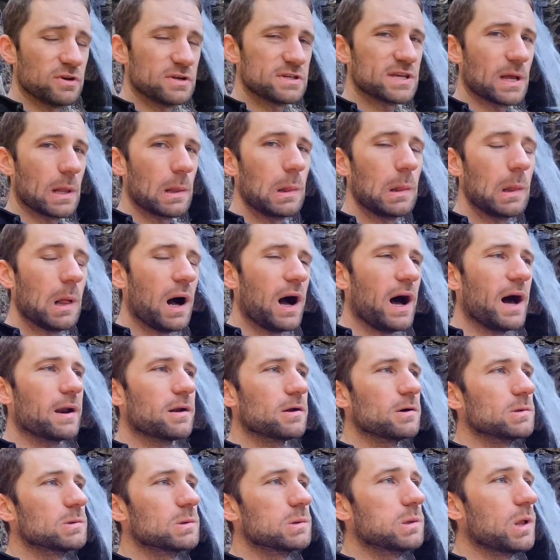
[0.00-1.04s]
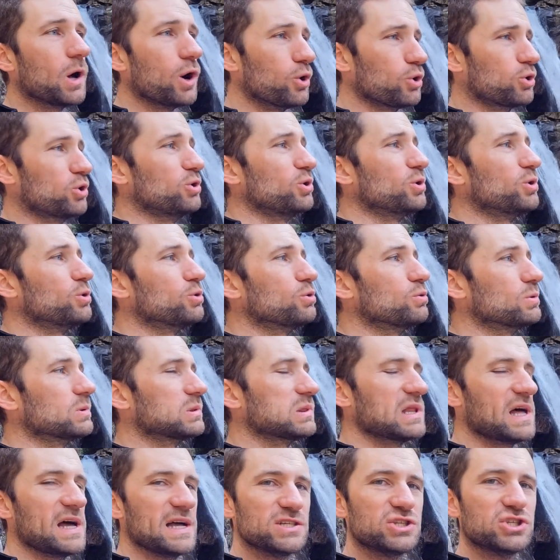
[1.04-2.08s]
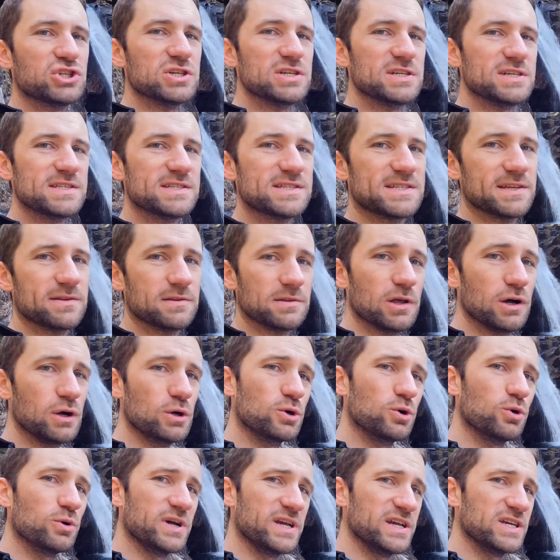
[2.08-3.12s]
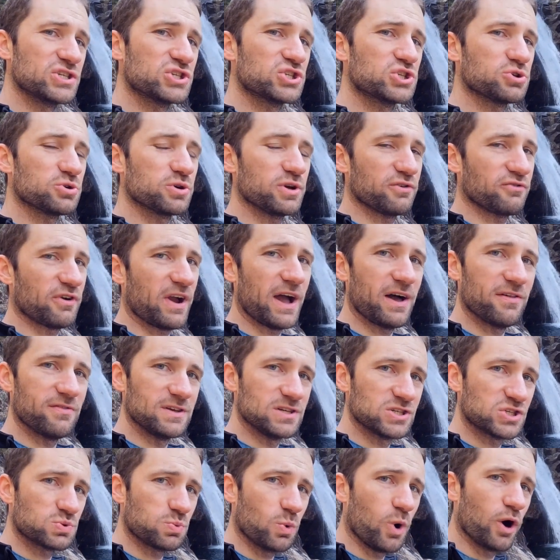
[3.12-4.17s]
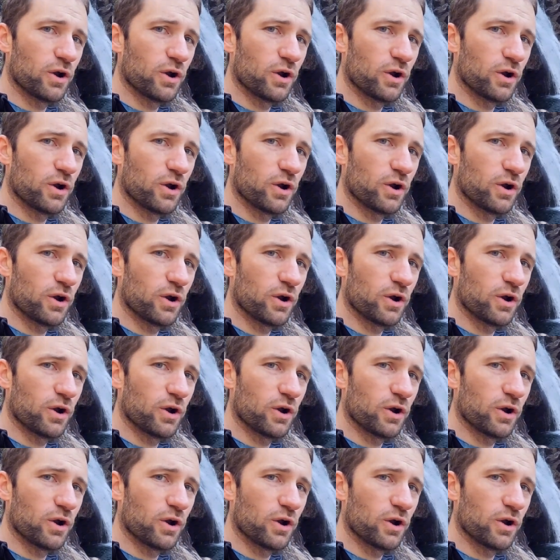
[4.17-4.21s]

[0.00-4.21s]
there's a lot of local legends and local history around this